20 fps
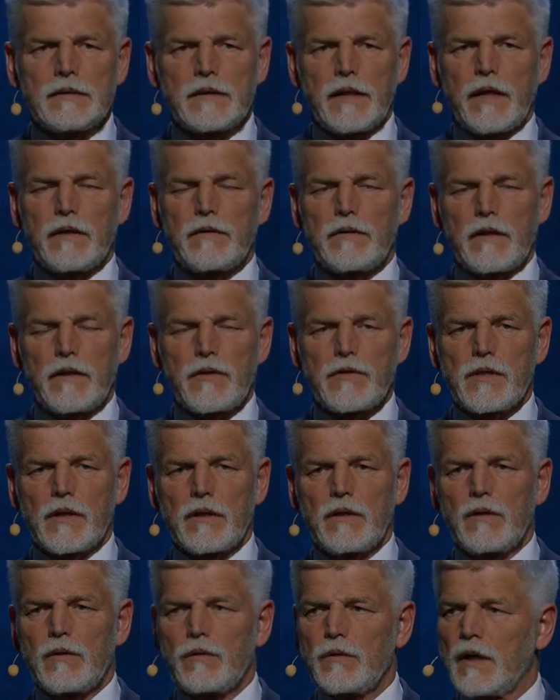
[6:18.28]
eight years
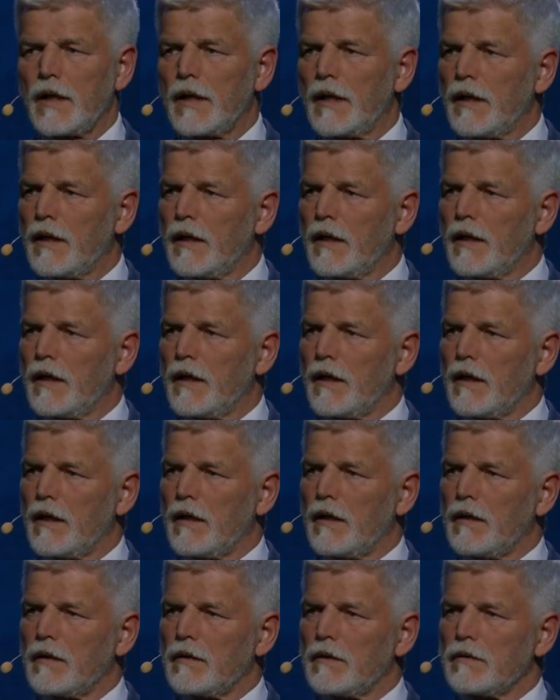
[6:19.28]
ago,
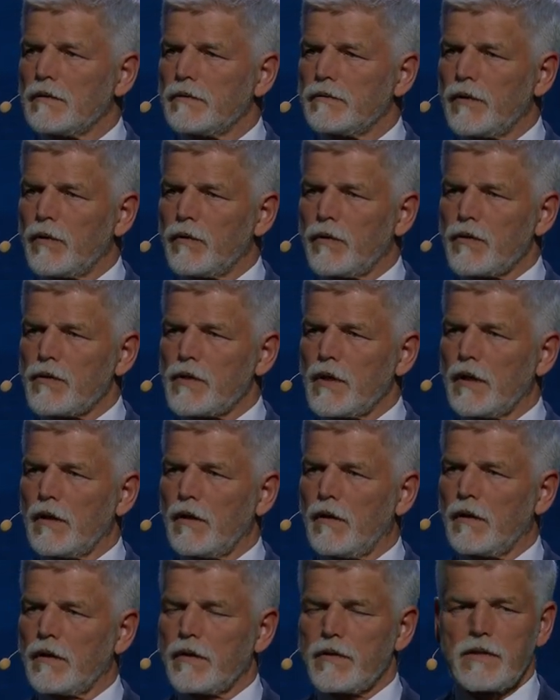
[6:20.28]
focusing
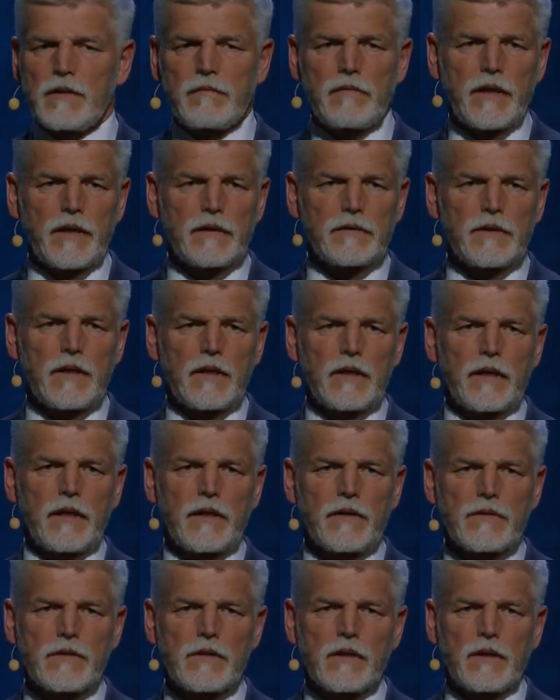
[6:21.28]
on civilian
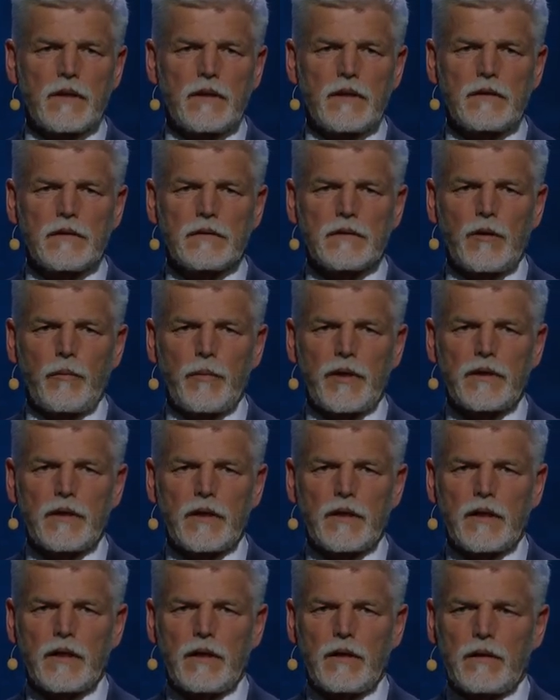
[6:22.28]
targets,
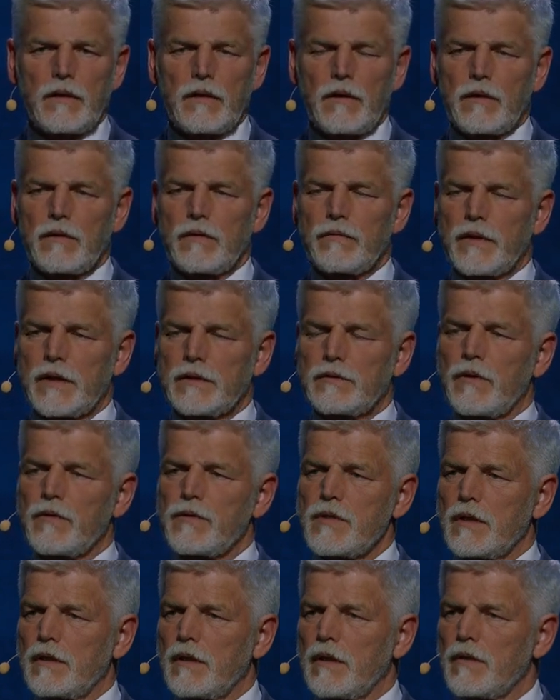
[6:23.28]
committing a, a, lot of
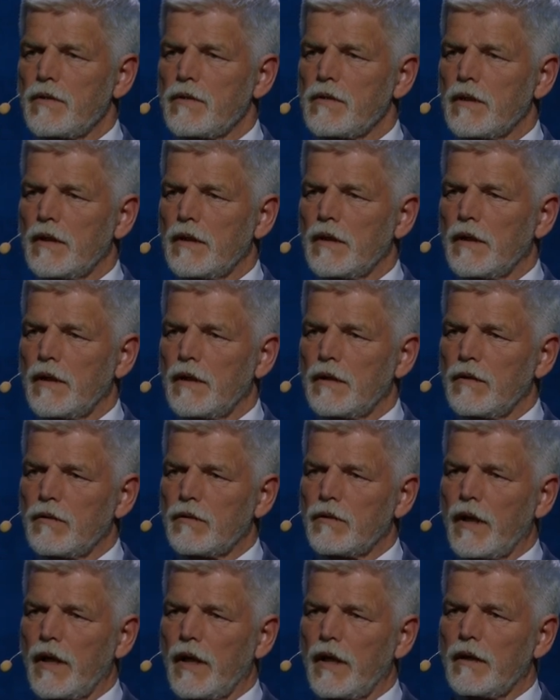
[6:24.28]
atrocities in
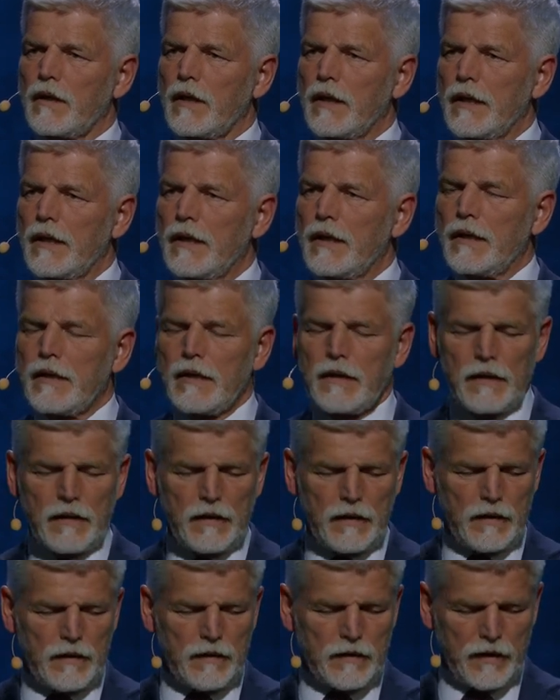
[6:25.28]
Ukraine,
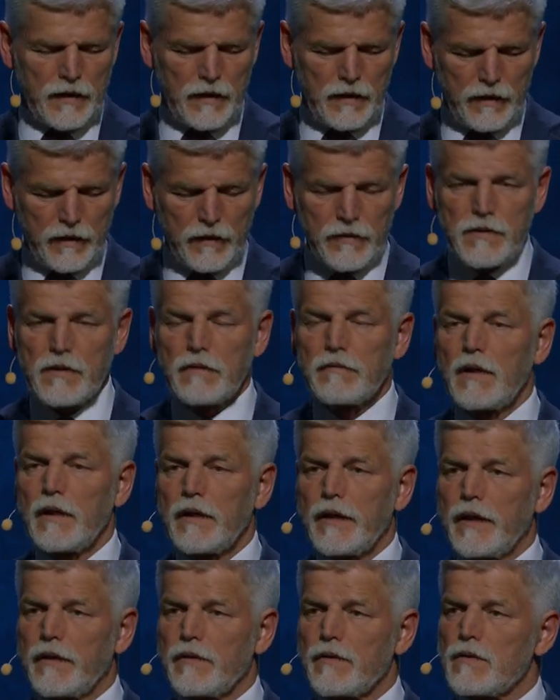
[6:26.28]
uh, killing
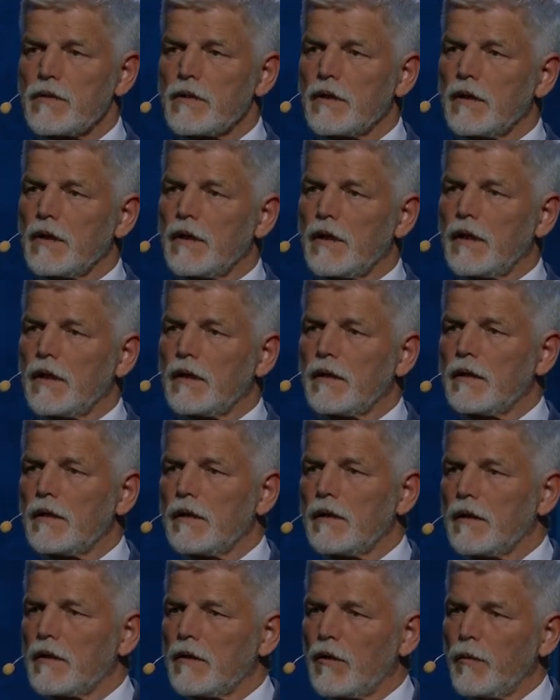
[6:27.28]
civilians uh, and
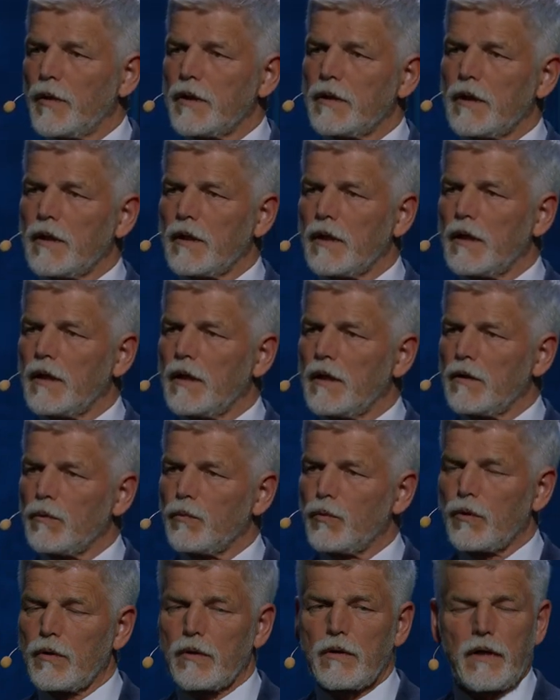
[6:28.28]
uh, committing
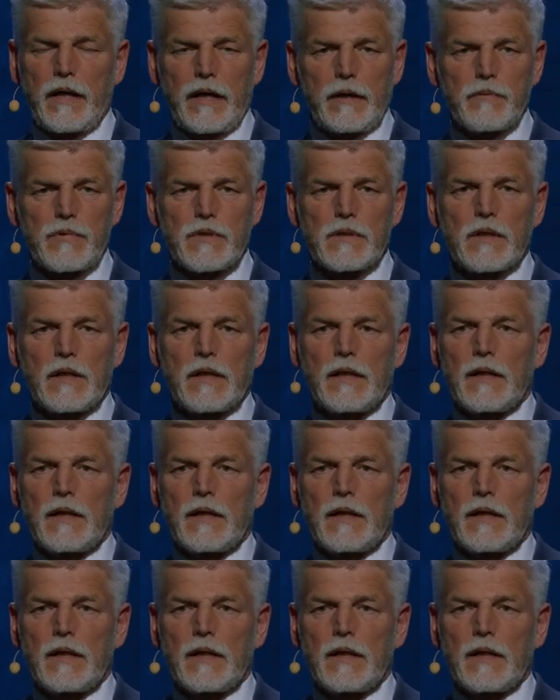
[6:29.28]
war crimes.